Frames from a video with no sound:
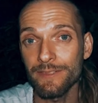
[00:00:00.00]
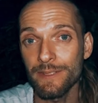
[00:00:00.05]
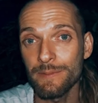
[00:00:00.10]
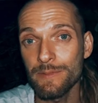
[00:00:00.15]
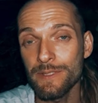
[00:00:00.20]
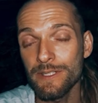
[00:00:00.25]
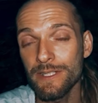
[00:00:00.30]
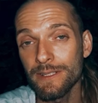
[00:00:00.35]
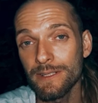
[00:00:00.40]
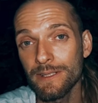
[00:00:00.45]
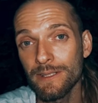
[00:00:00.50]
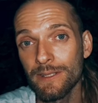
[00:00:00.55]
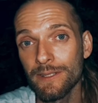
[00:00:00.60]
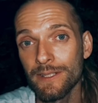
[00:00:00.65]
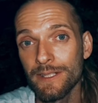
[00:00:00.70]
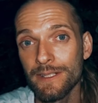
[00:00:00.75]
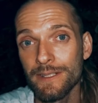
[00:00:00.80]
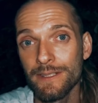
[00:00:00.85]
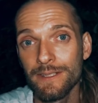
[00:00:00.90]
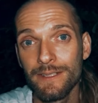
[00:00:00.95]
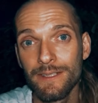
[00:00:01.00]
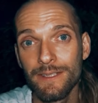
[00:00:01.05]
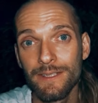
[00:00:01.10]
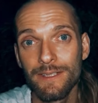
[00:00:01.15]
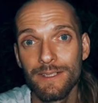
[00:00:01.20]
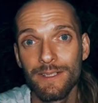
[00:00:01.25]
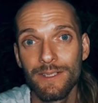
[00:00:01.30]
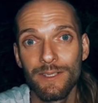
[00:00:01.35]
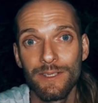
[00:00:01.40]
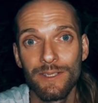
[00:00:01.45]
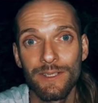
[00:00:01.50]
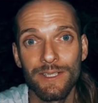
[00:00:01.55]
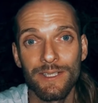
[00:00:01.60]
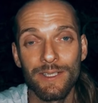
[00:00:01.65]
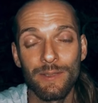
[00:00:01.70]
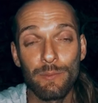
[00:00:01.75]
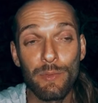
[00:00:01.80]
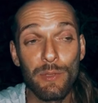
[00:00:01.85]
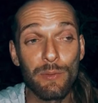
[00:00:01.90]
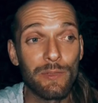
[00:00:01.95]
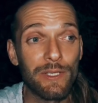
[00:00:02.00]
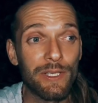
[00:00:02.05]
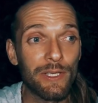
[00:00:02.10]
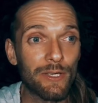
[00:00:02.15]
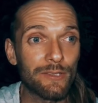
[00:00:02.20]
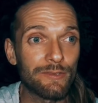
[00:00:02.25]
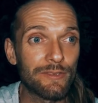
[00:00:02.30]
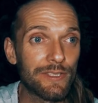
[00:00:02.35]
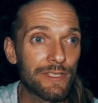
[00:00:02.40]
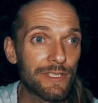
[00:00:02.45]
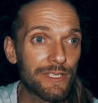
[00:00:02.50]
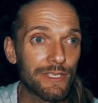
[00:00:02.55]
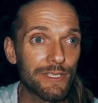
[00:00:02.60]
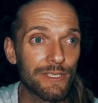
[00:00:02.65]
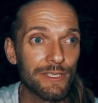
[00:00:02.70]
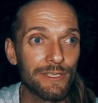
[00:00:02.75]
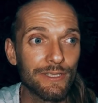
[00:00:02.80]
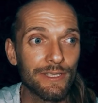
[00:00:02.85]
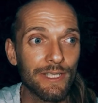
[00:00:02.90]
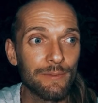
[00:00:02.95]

I'm still on a purely orange.